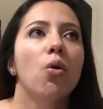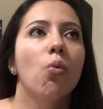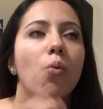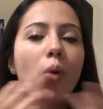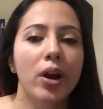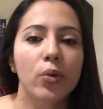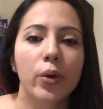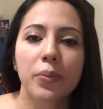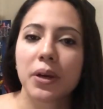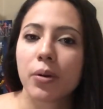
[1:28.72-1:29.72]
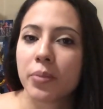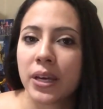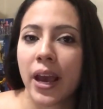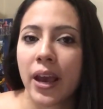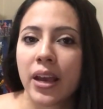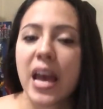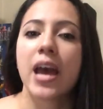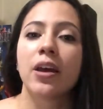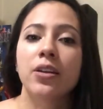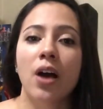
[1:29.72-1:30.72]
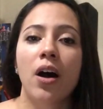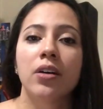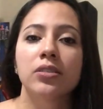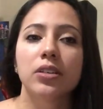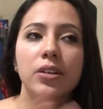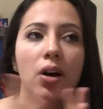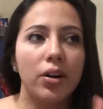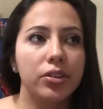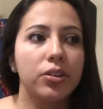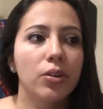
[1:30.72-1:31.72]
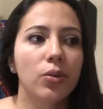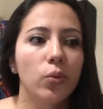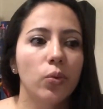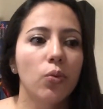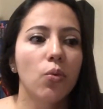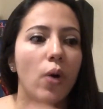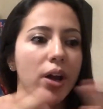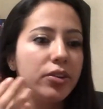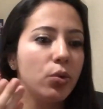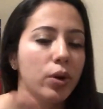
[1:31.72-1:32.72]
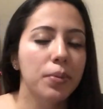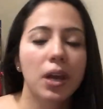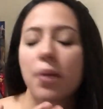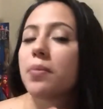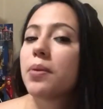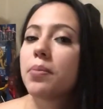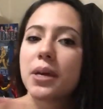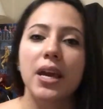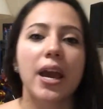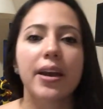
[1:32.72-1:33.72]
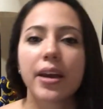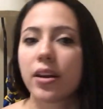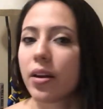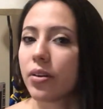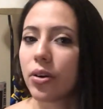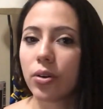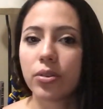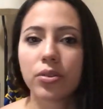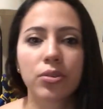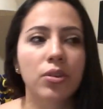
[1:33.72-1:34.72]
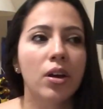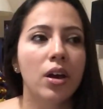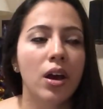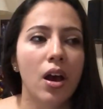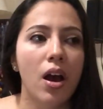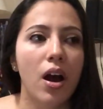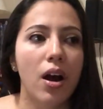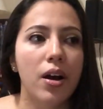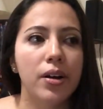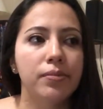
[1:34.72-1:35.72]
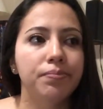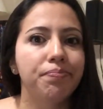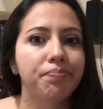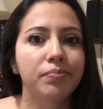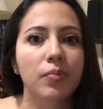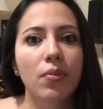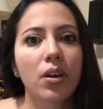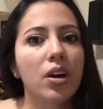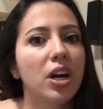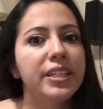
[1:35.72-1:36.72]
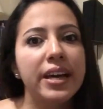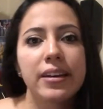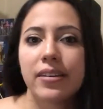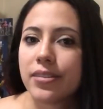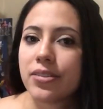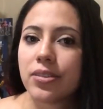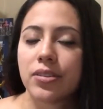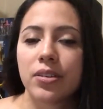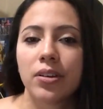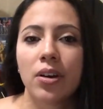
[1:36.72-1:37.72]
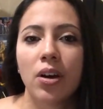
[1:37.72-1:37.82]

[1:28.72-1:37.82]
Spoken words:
Why do you want to become a PA and not a doctor? Why do you want to become a PA and not a nurse, a dentist,